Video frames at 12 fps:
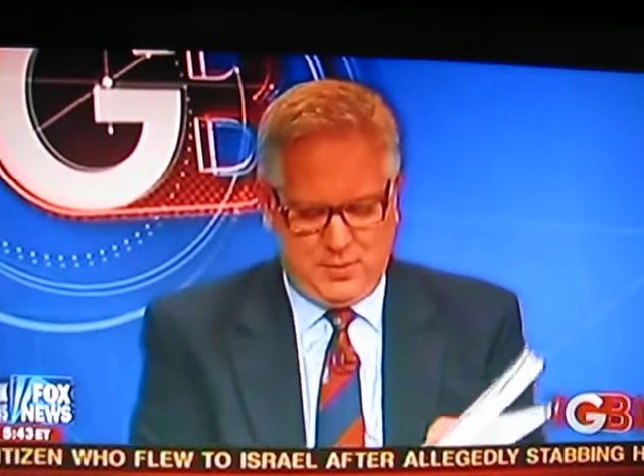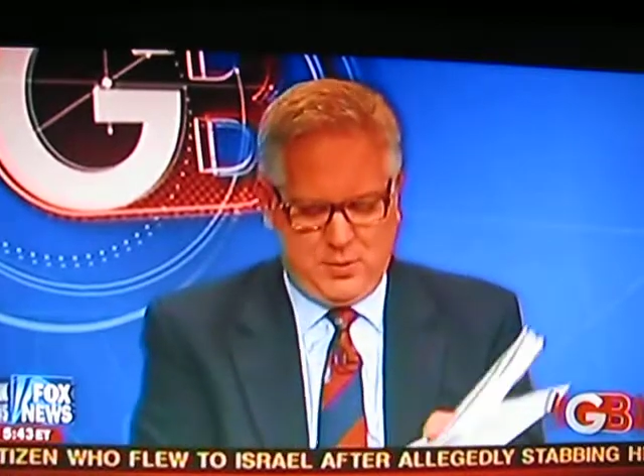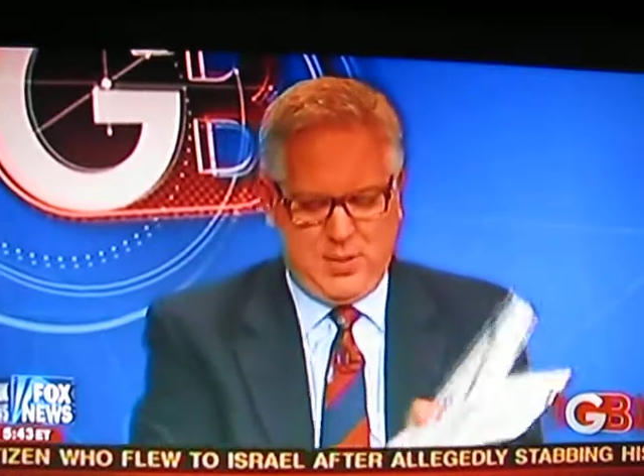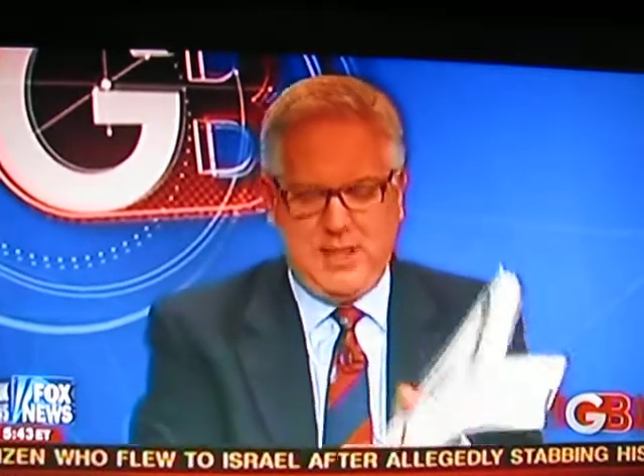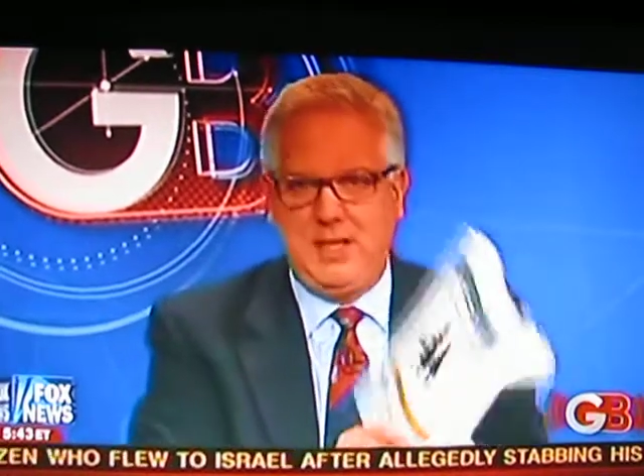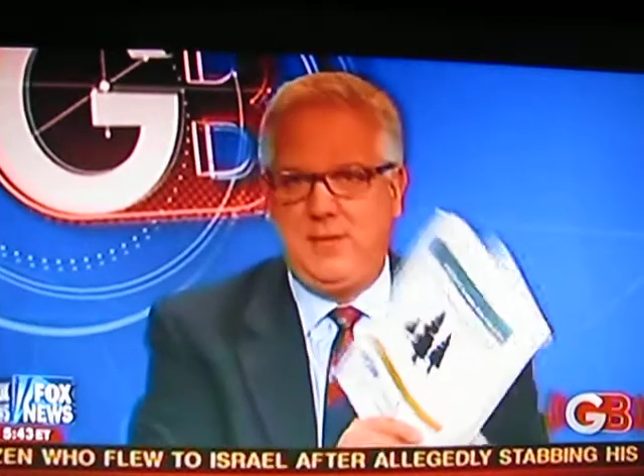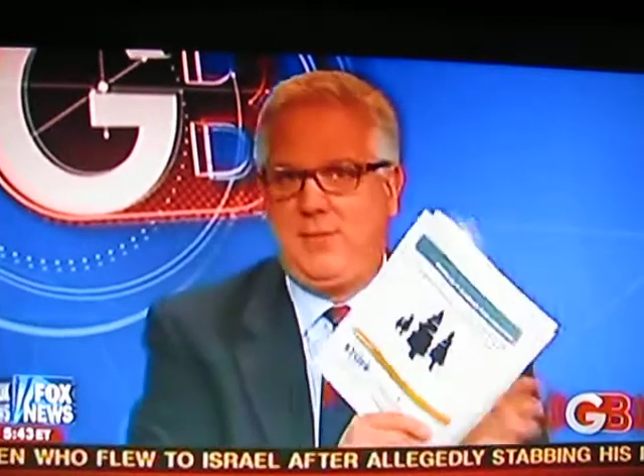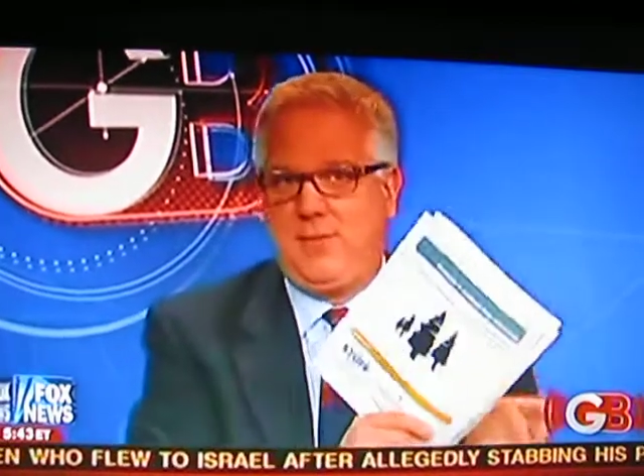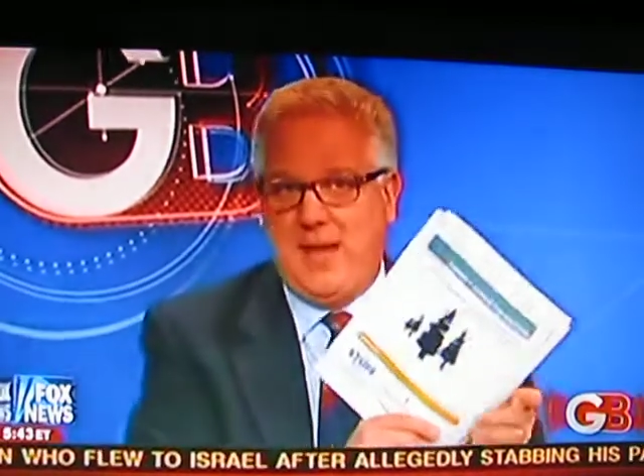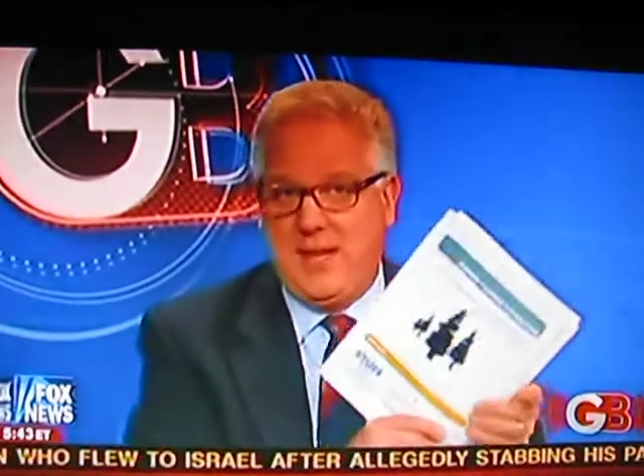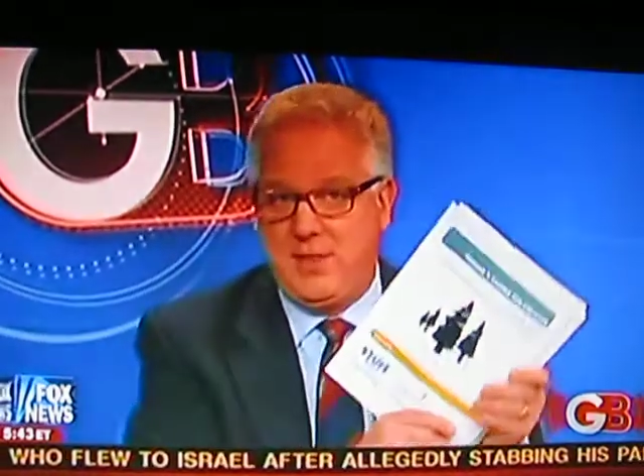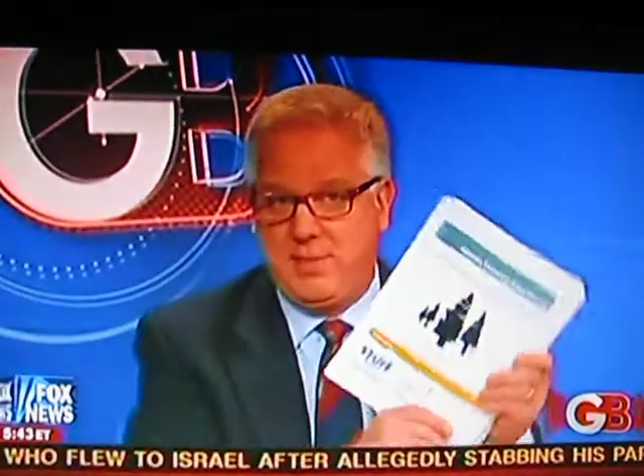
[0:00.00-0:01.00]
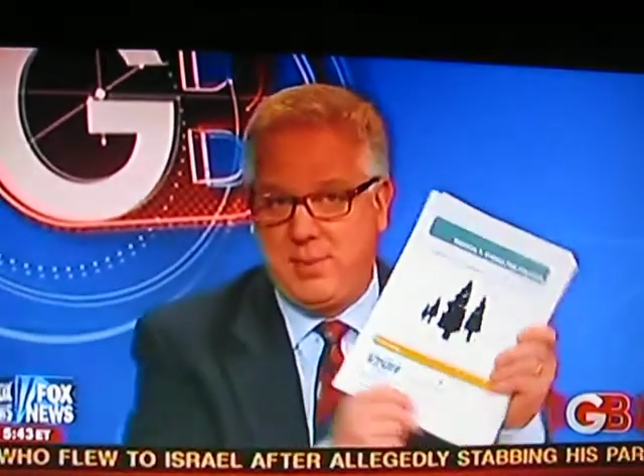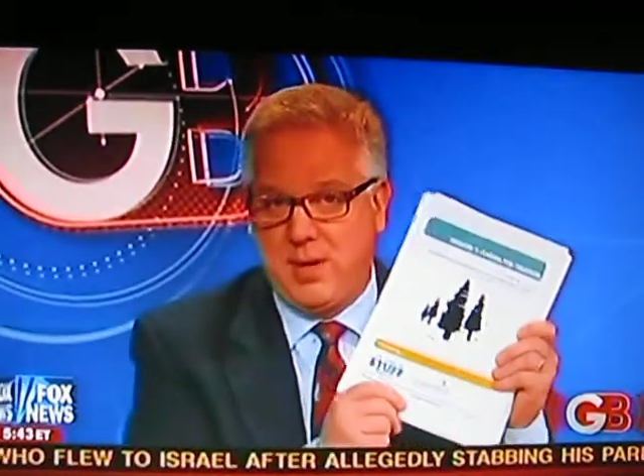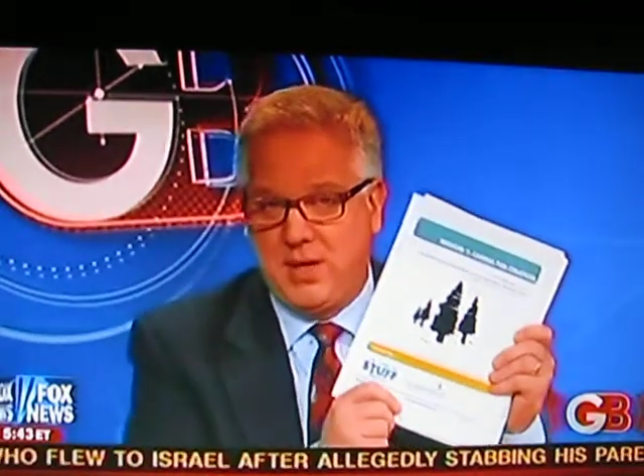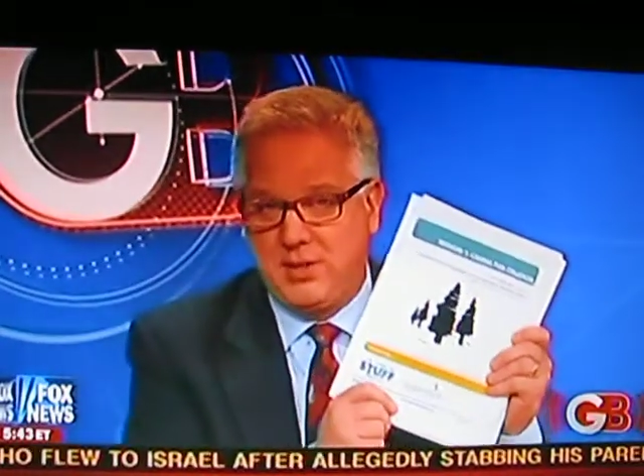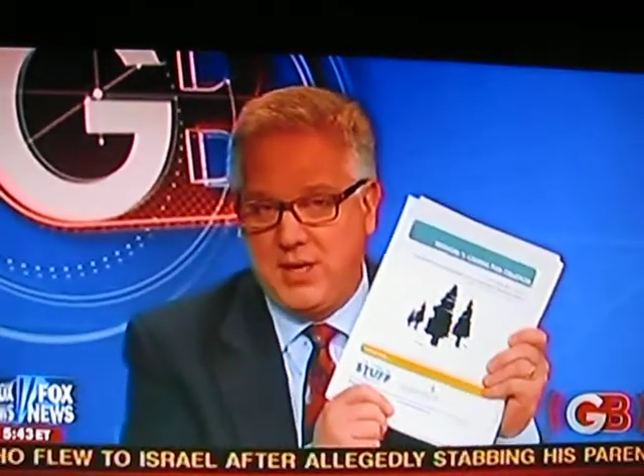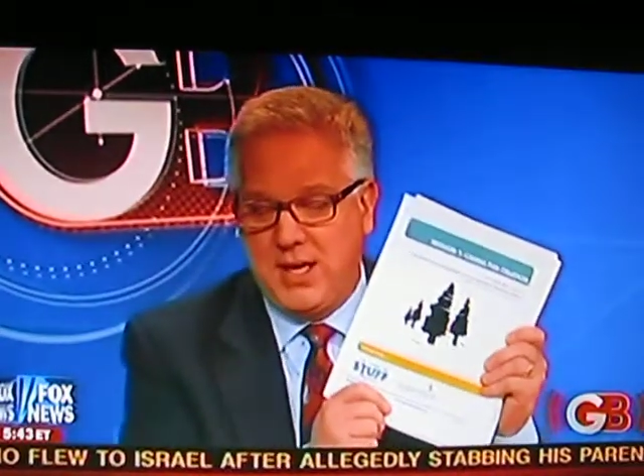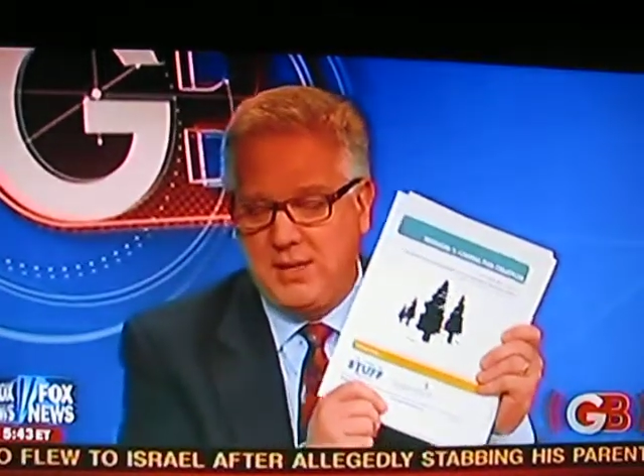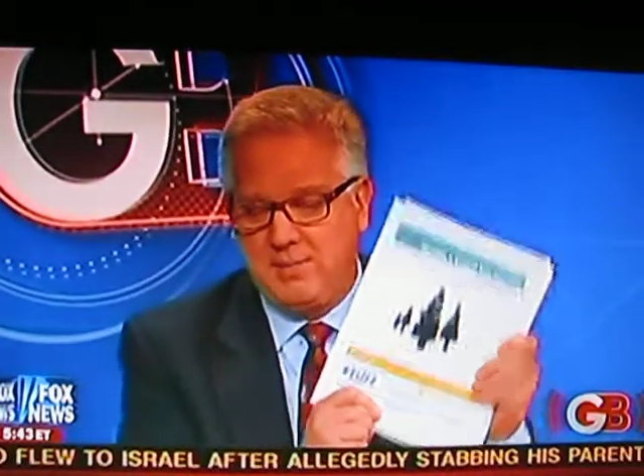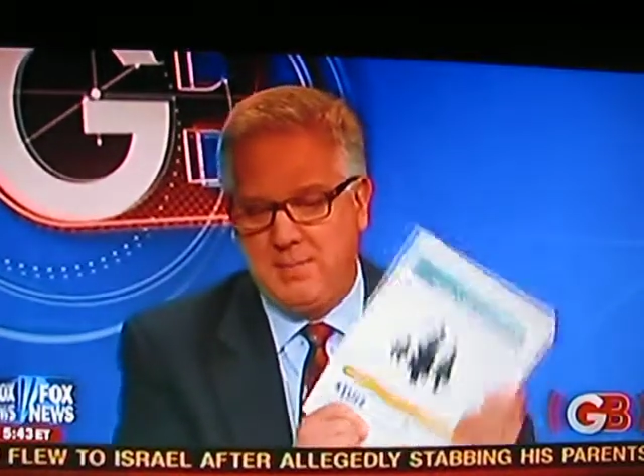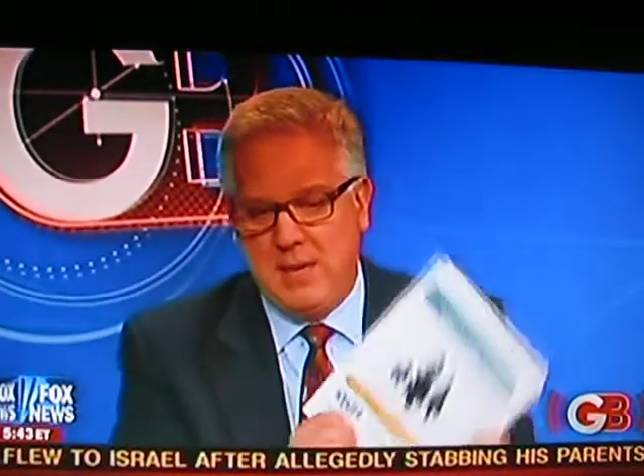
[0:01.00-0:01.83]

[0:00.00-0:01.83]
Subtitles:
Green Faith Project,